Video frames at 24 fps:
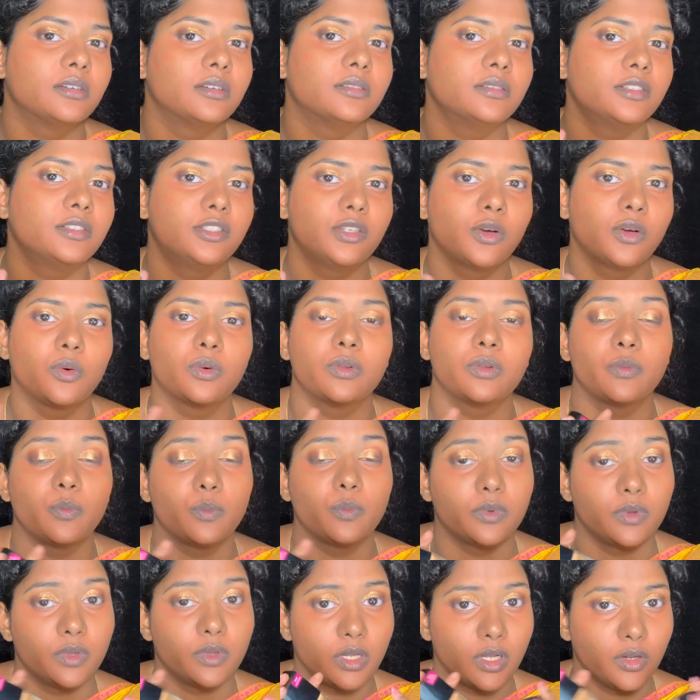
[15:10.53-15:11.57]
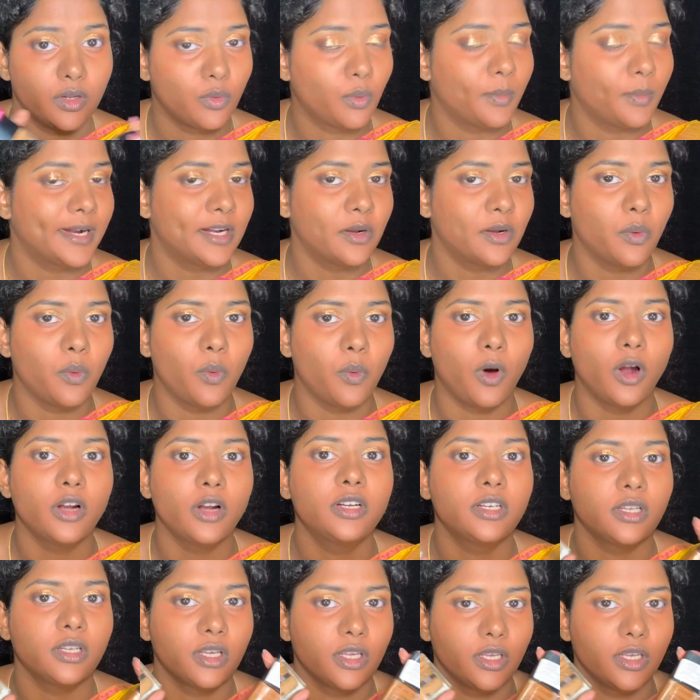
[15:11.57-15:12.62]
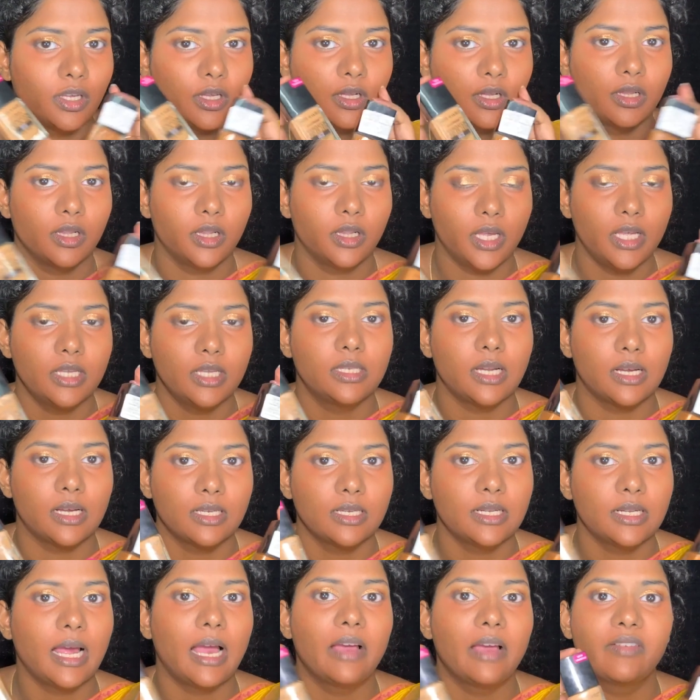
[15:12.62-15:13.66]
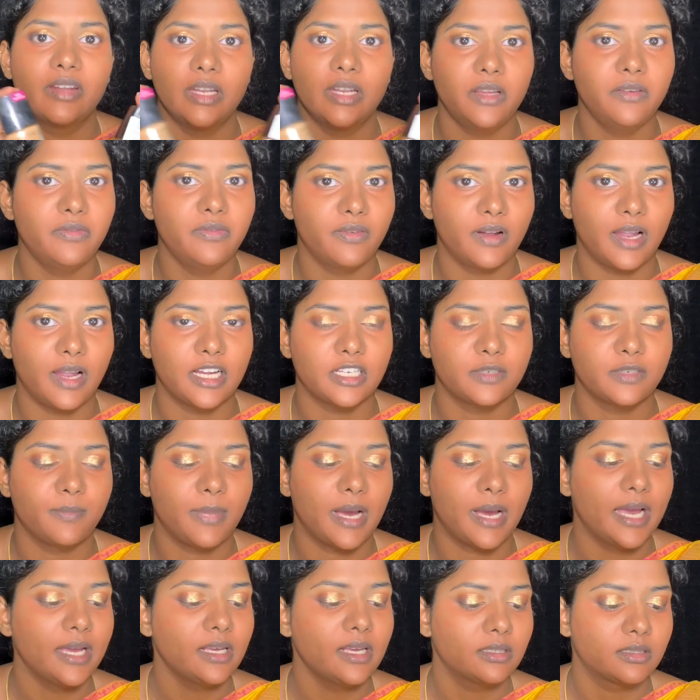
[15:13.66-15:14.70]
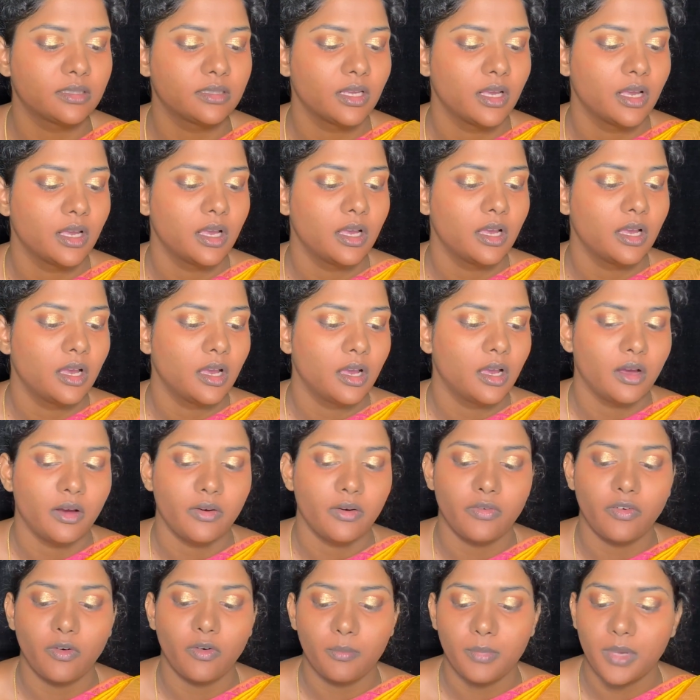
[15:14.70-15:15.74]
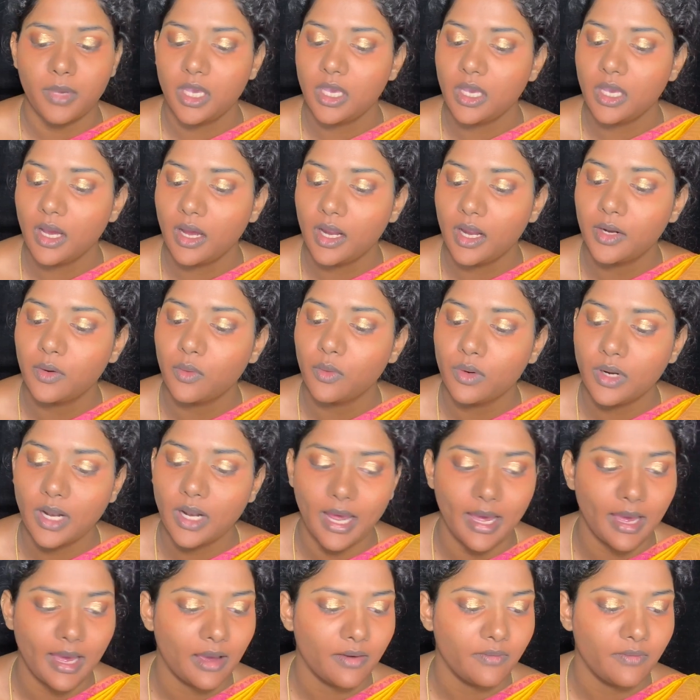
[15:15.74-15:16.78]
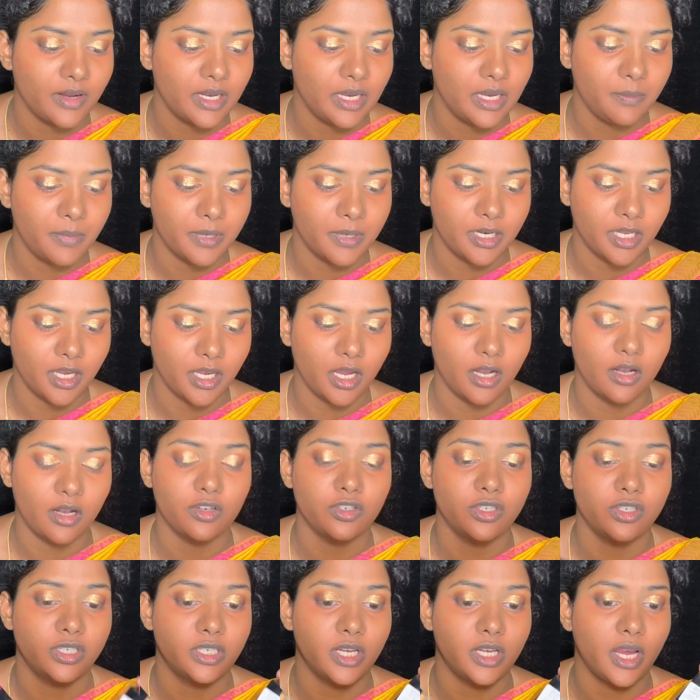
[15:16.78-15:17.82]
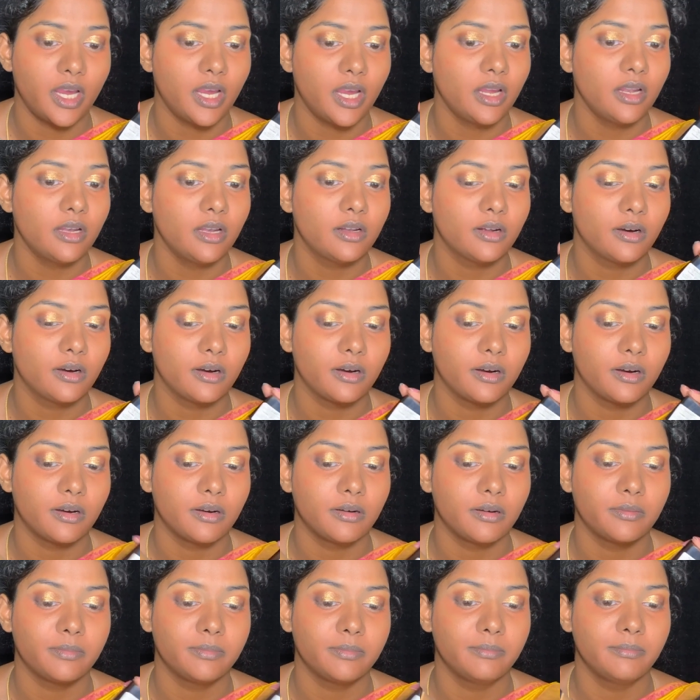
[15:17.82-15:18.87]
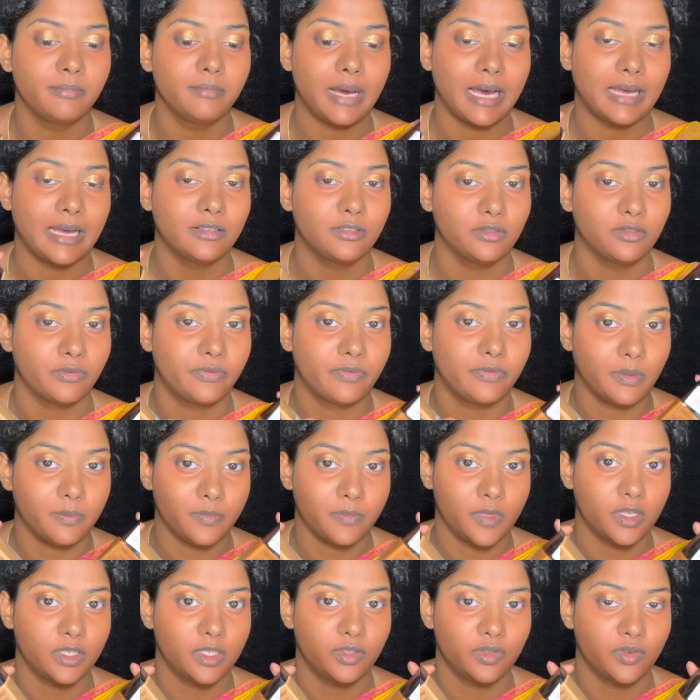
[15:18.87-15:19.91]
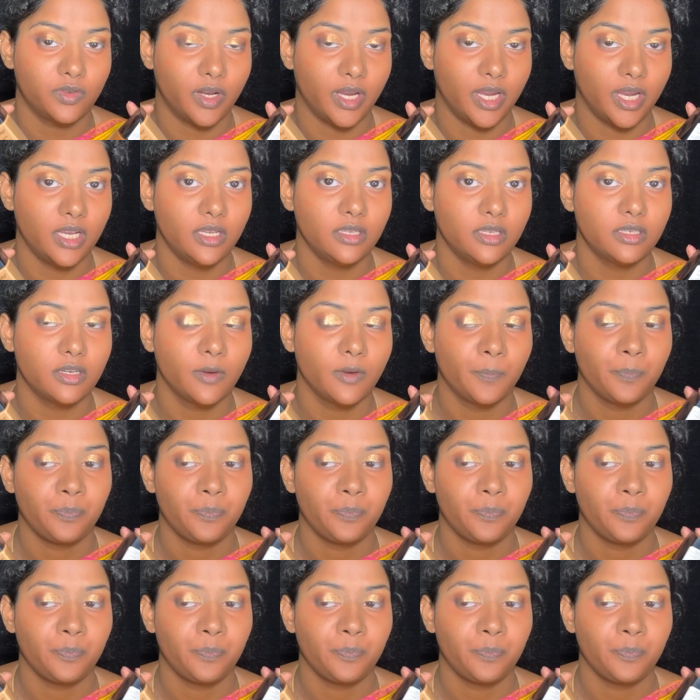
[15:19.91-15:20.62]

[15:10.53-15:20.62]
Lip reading: So no matter what, these doesn't have any flashbacks. For me, I don't have any particular shade match from this range.